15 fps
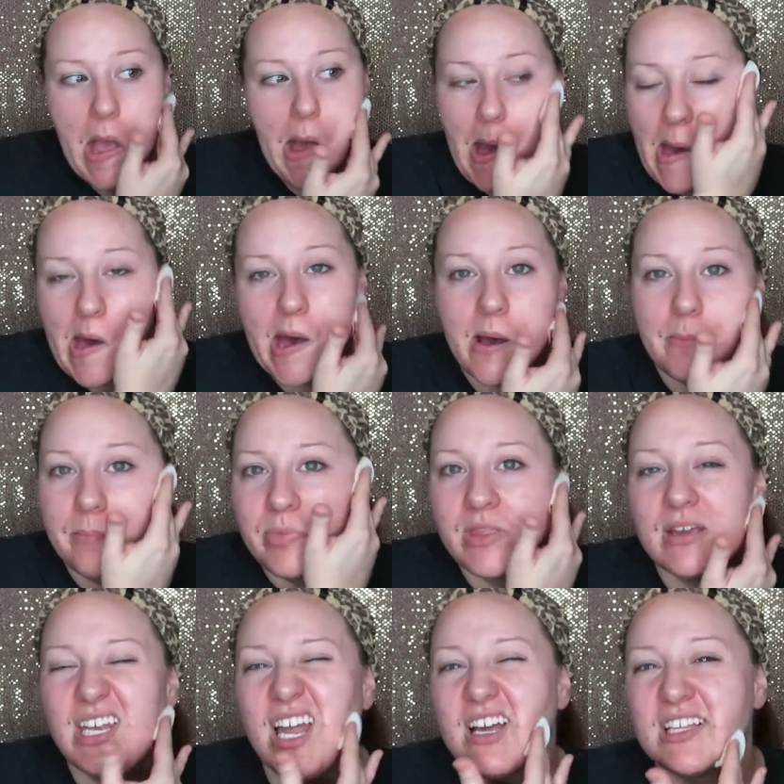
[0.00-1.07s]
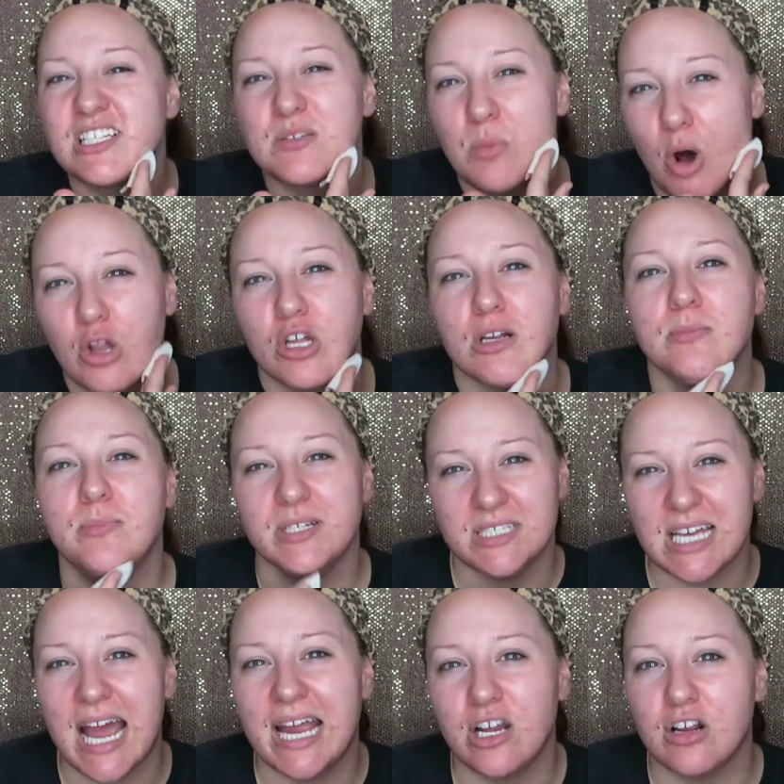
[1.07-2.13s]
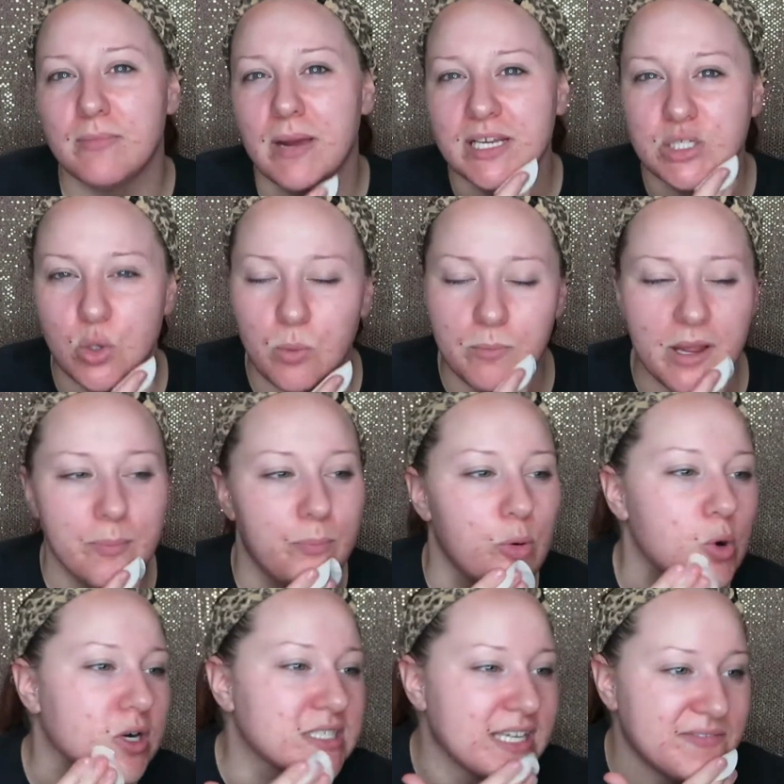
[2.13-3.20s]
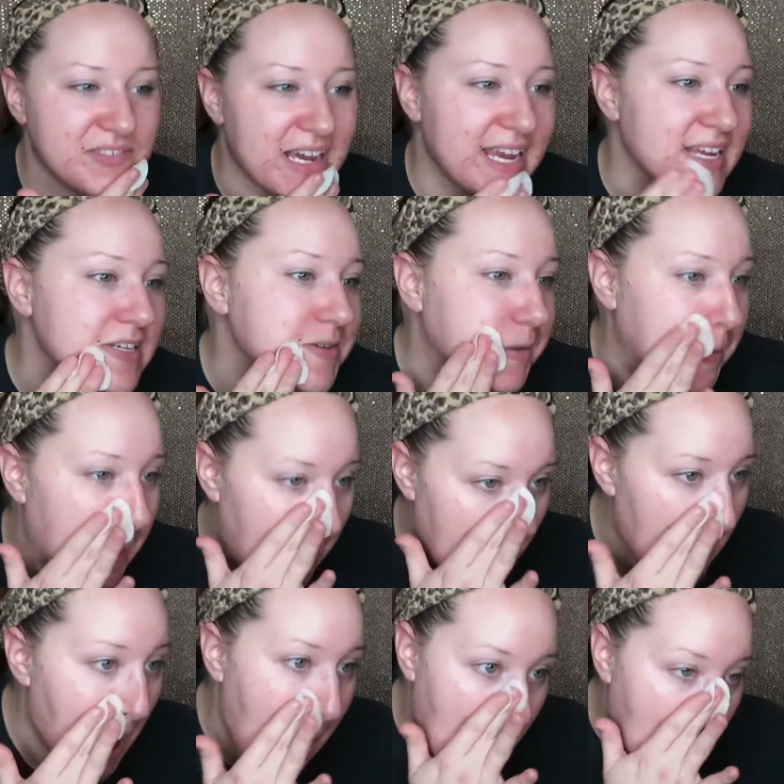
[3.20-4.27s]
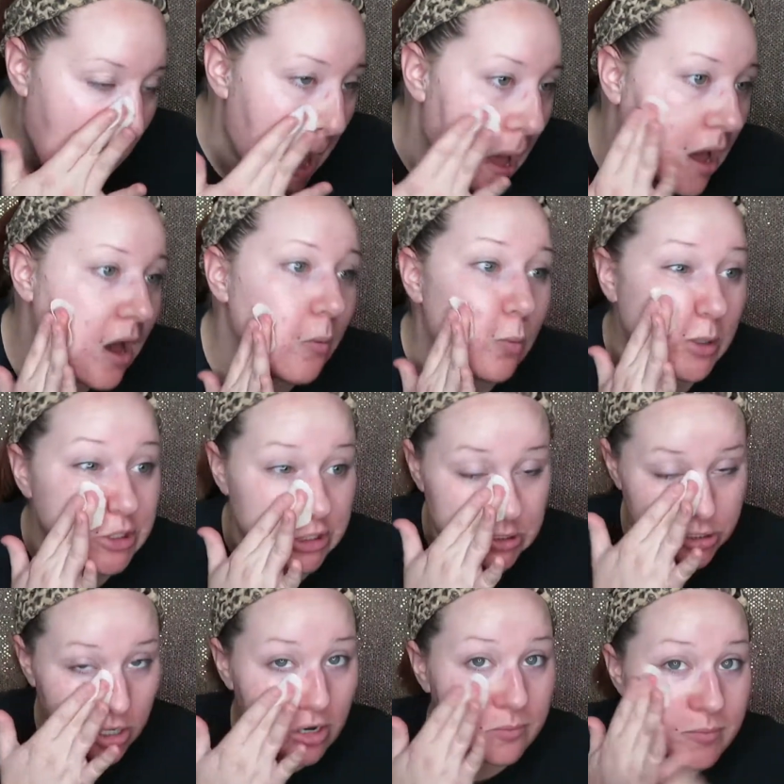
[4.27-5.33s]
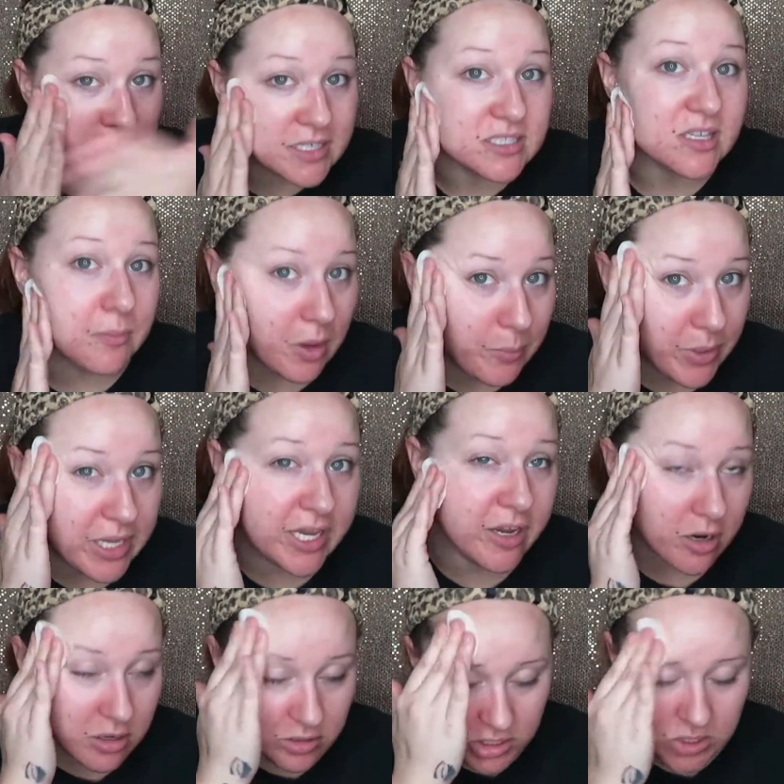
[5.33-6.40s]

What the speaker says: Not smaller, but tighter. My pores have tightened a lot, which in turn makes them appear